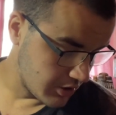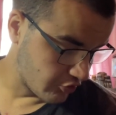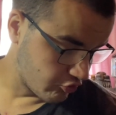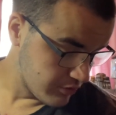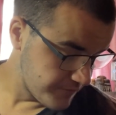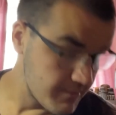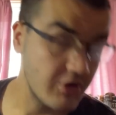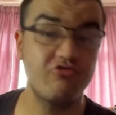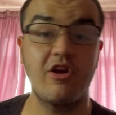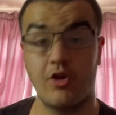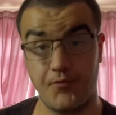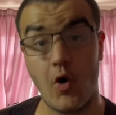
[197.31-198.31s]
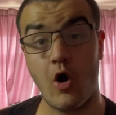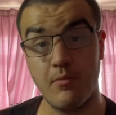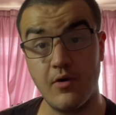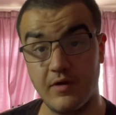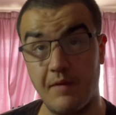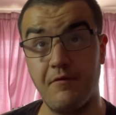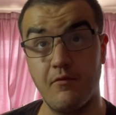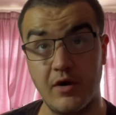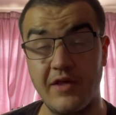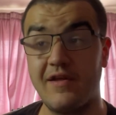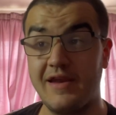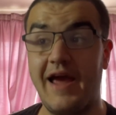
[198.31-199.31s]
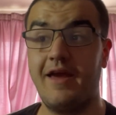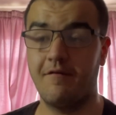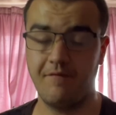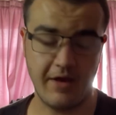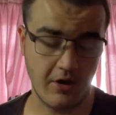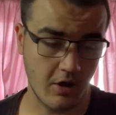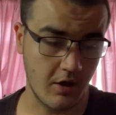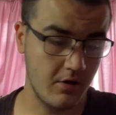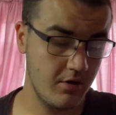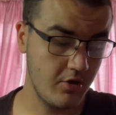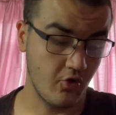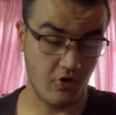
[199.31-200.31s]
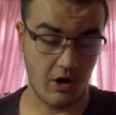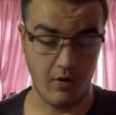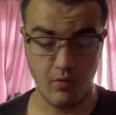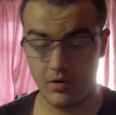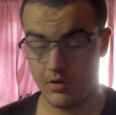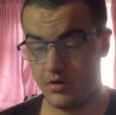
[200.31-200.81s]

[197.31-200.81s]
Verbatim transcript: Two of them are Transformers, and the one is a NECA figure. So,